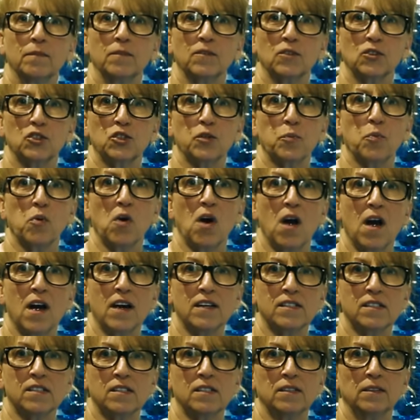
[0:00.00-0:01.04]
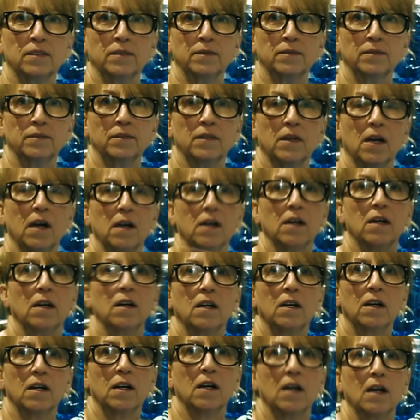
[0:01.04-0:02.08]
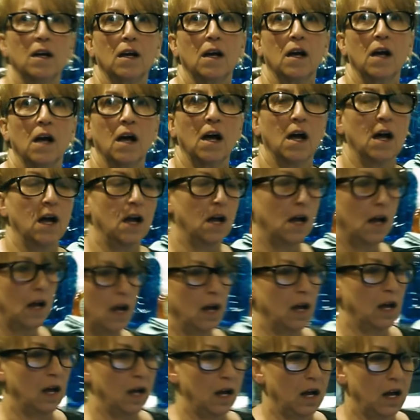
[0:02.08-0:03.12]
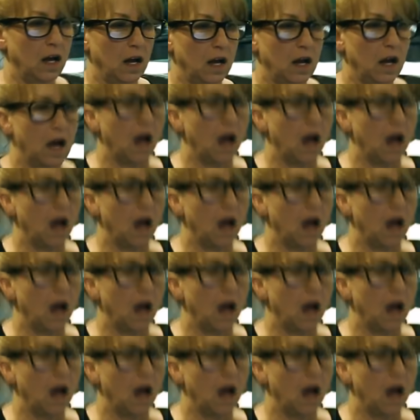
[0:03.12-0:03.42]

What? Surprise. Why, you're showing me something on the computer?